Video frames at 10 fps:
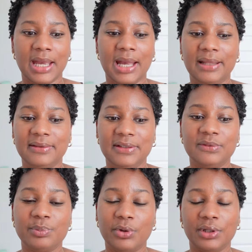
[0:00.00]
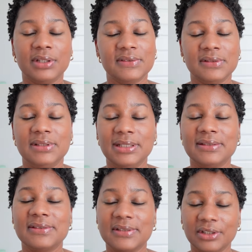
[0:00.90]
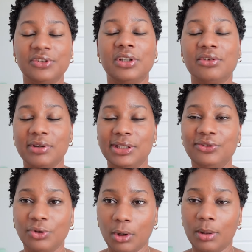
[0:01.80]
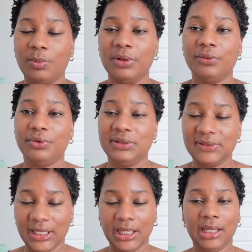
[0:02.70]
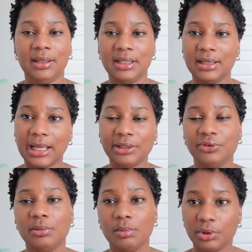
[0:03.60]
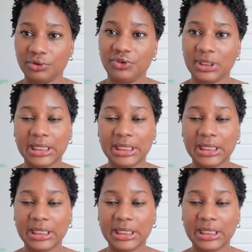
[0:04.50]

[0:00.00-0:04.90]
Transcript: and these products did such a great job with retaining the natural moisture